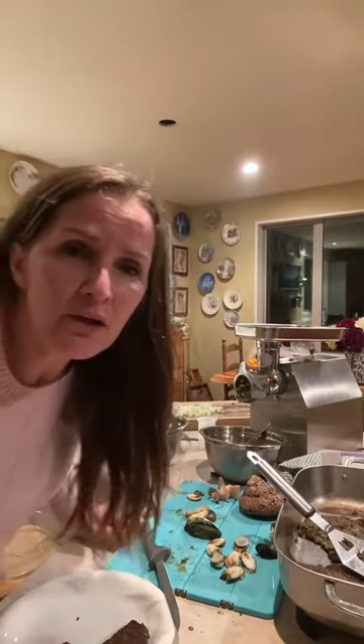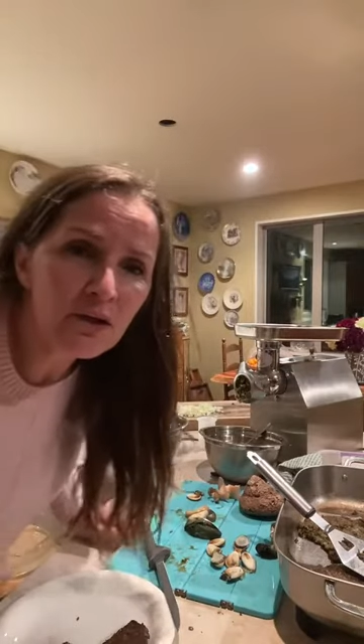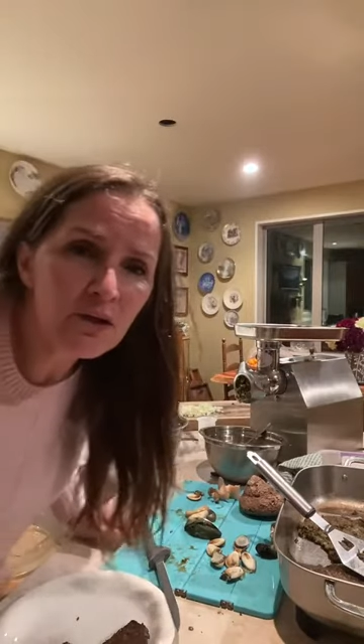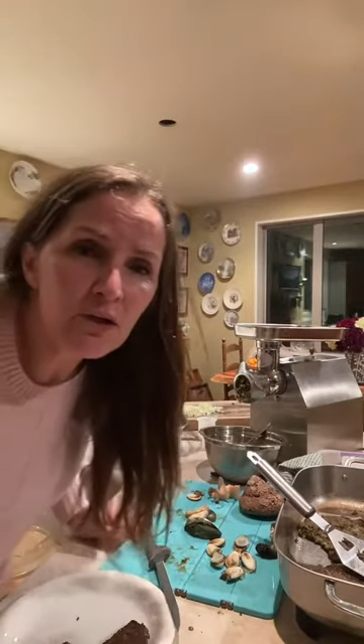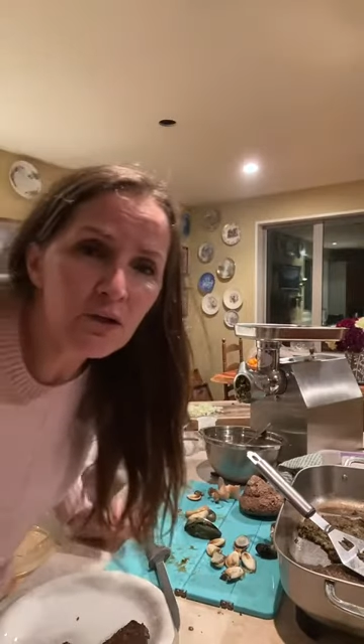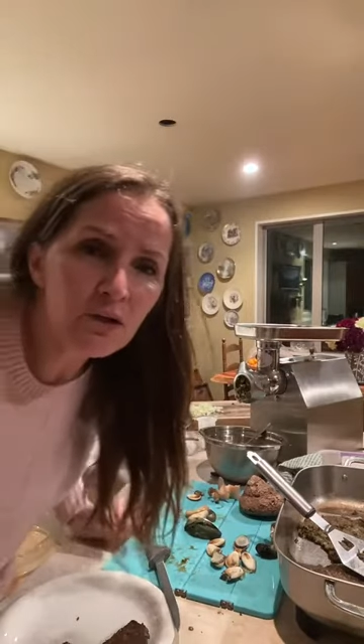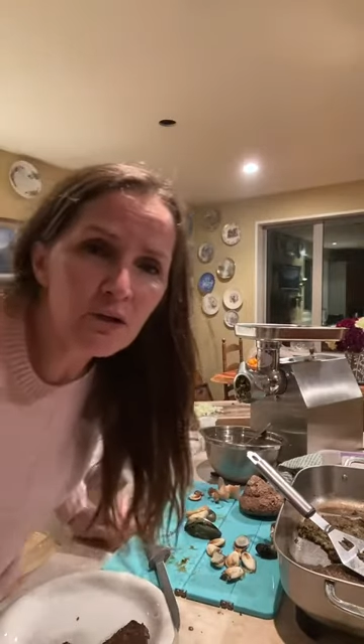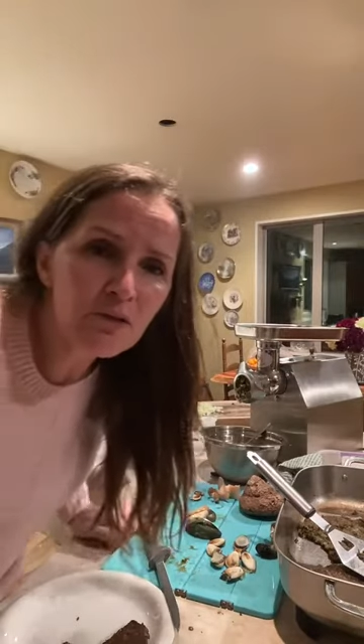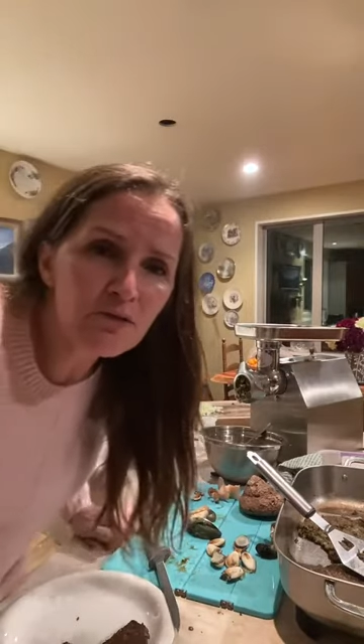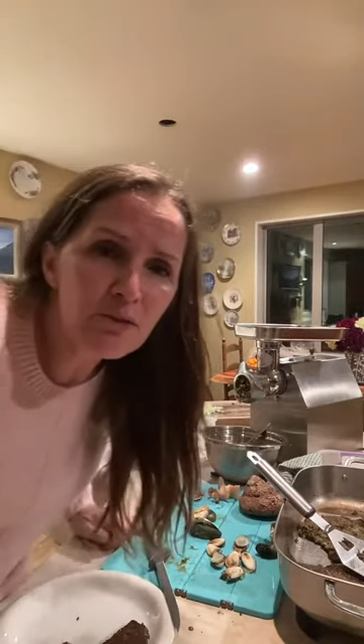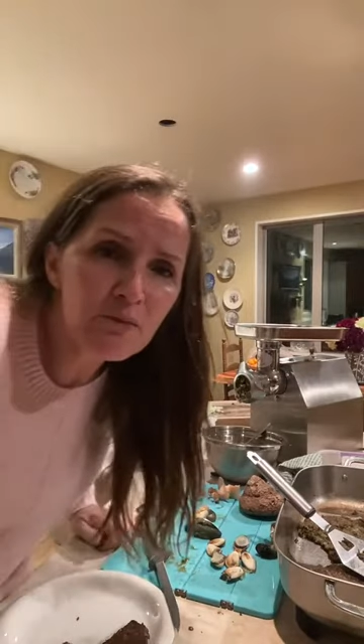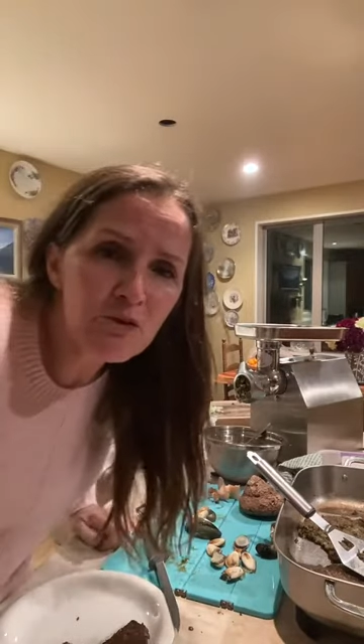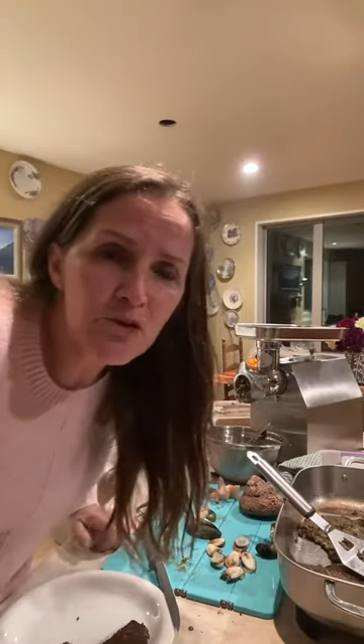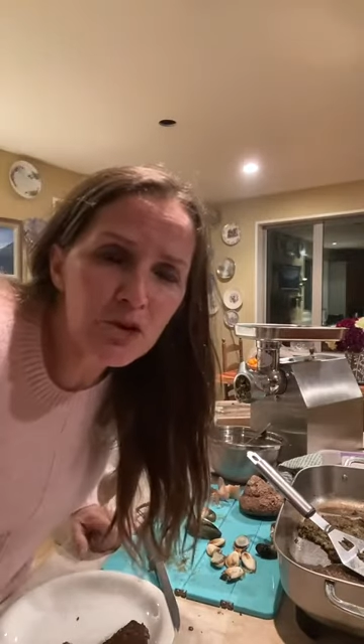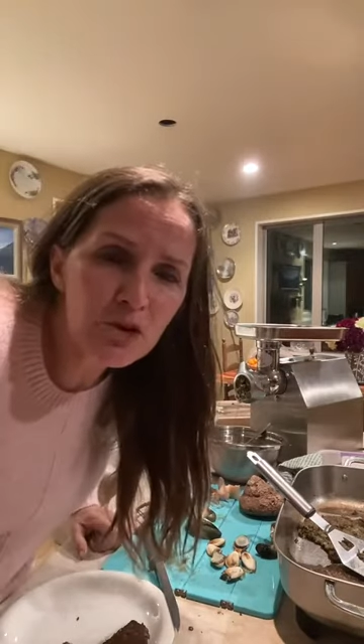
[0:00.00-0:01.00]
Kia ora
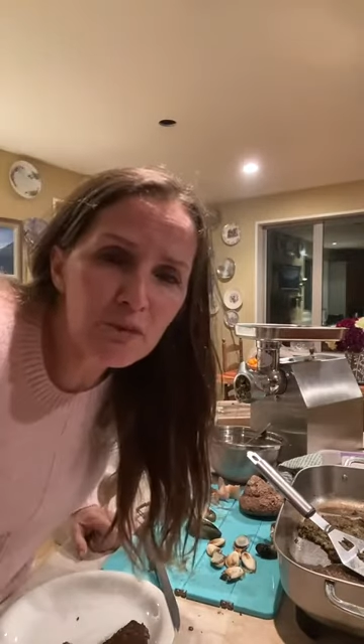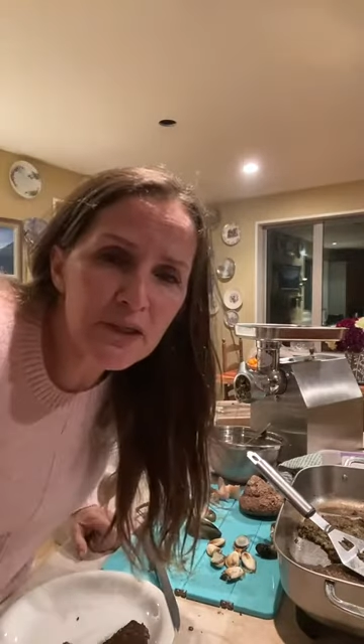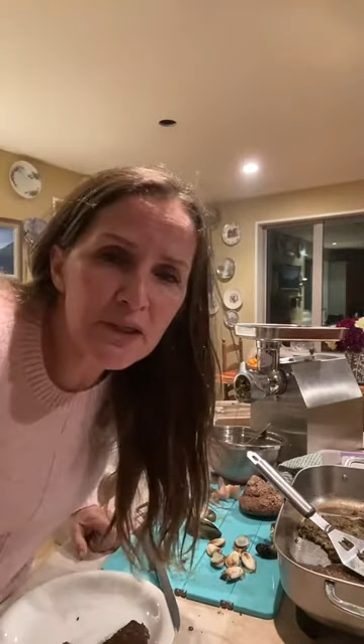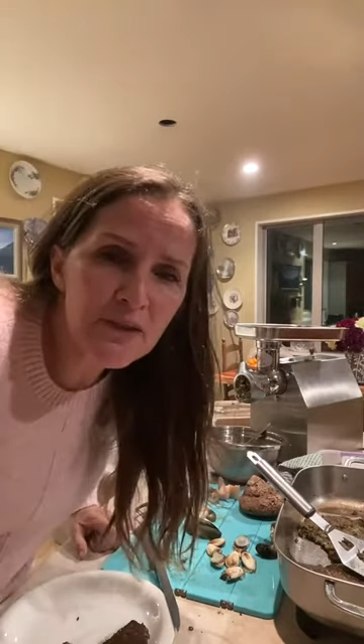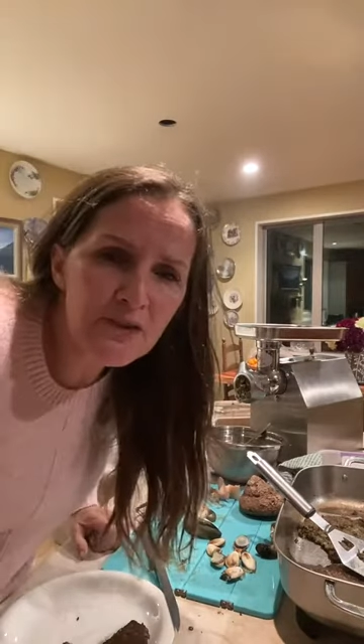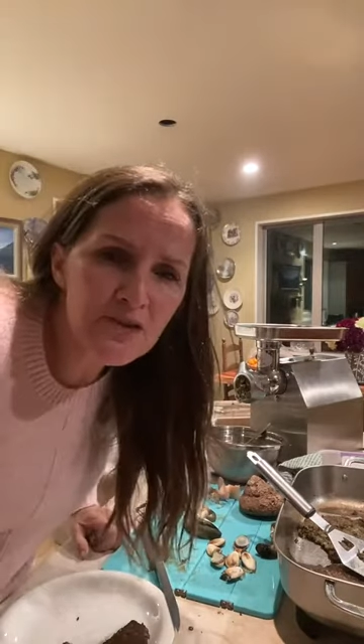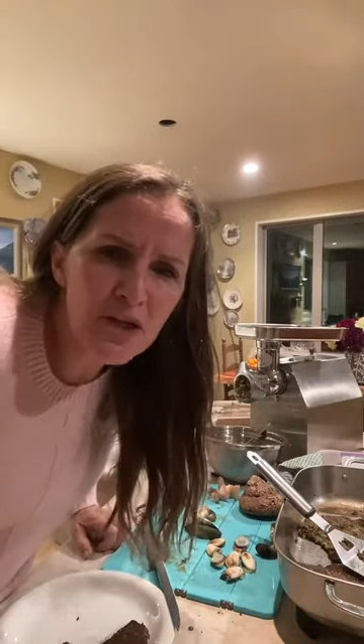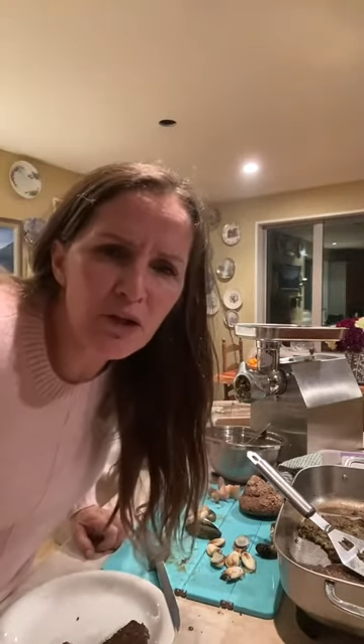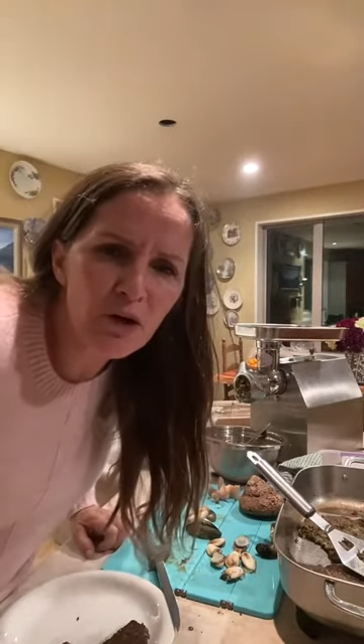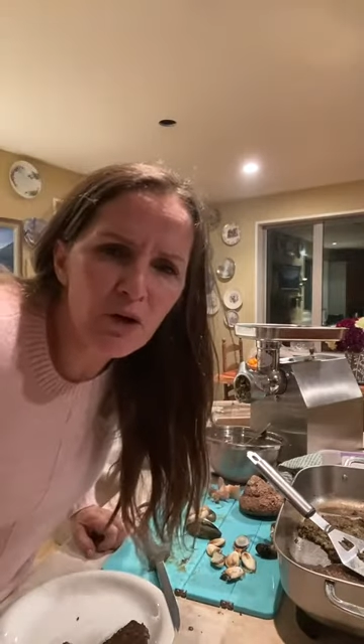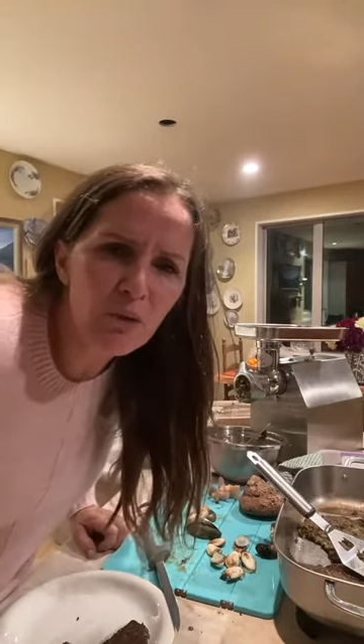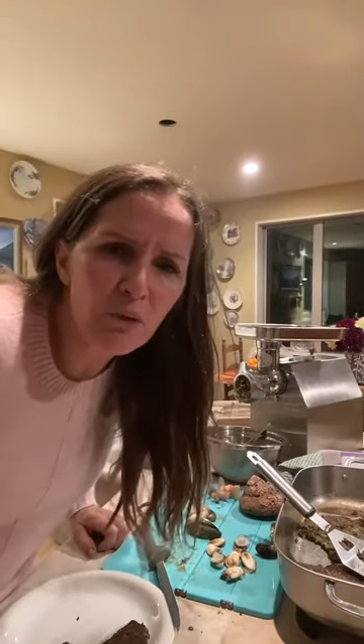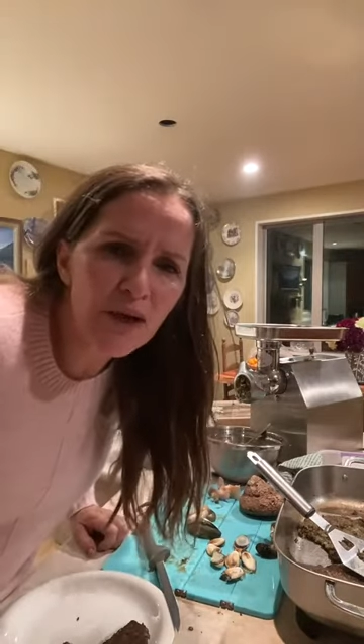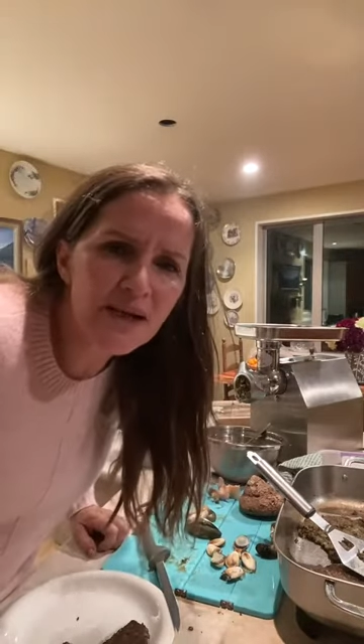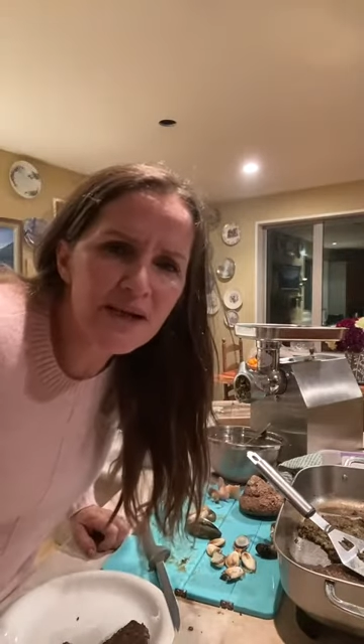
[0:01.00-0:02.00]
from Germany, that's a
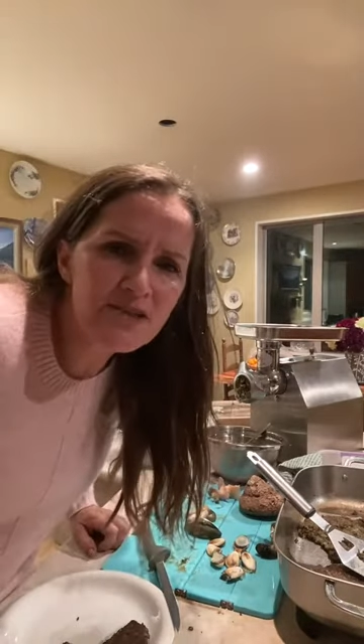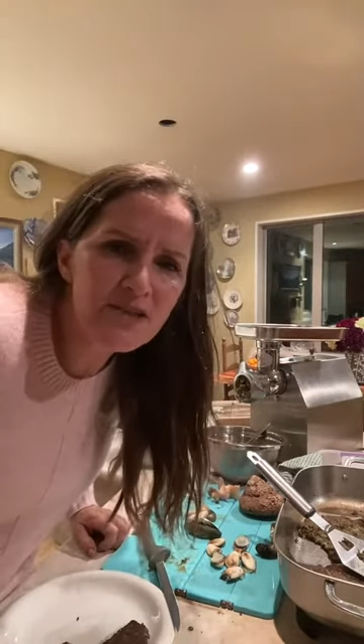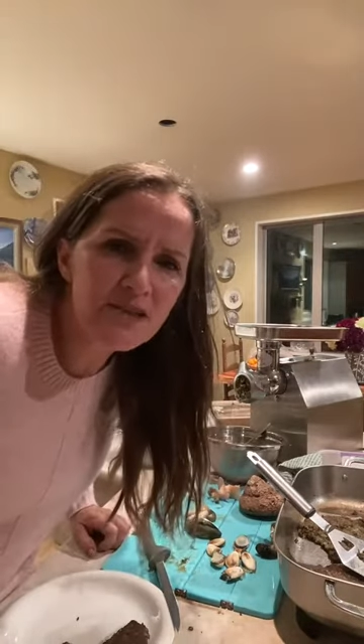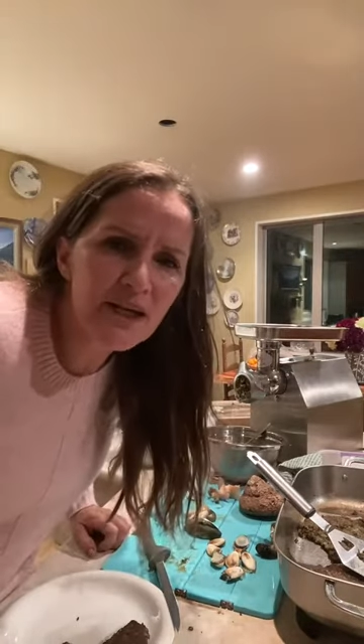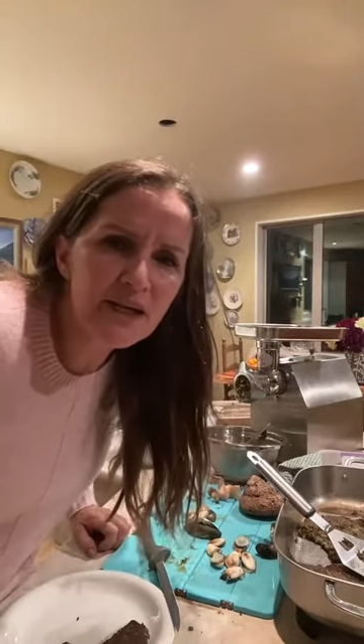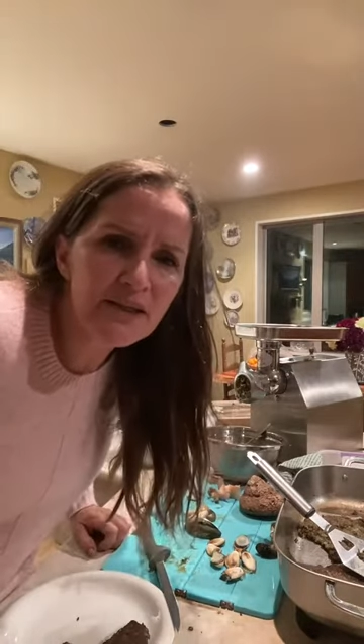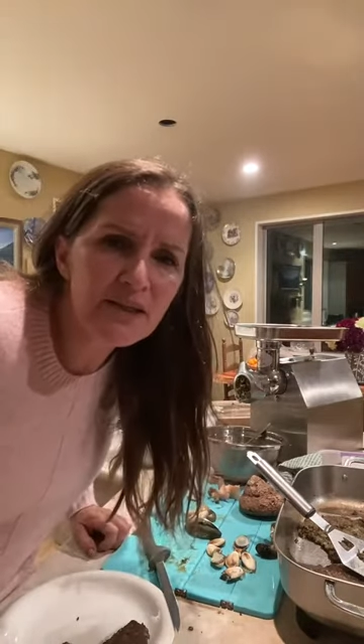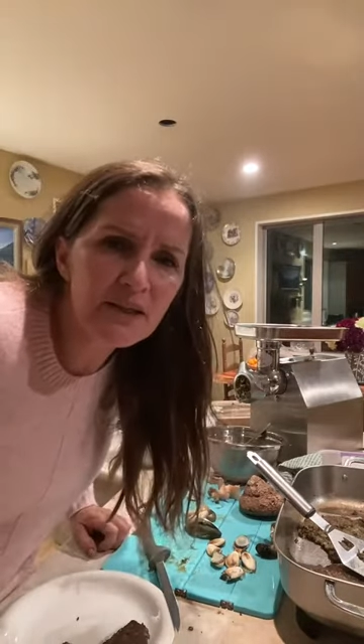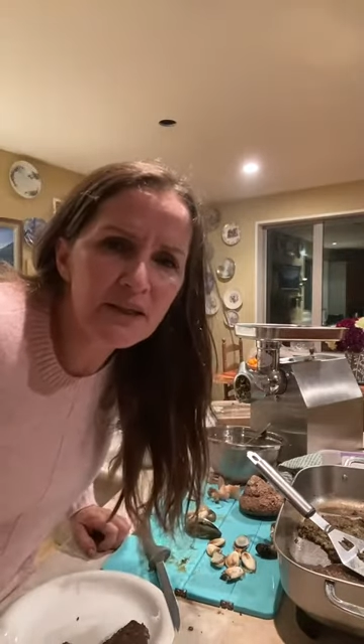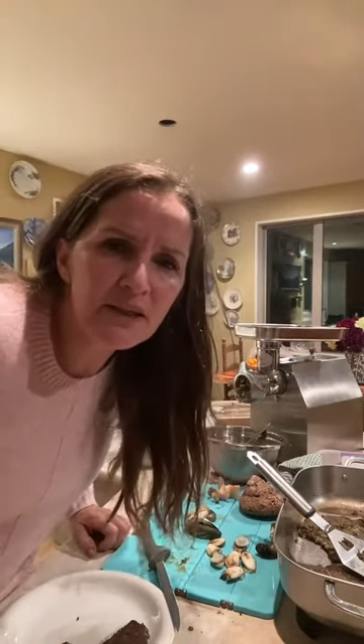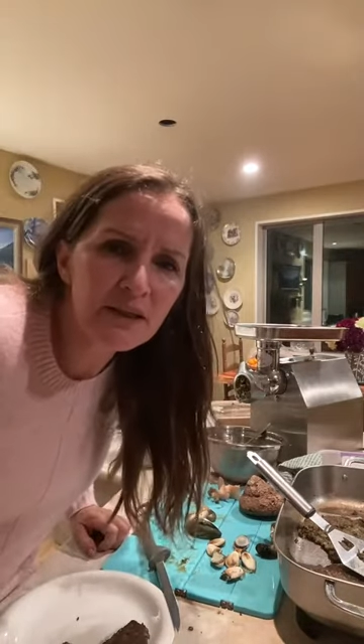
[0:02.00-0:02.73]
long way, isn't it?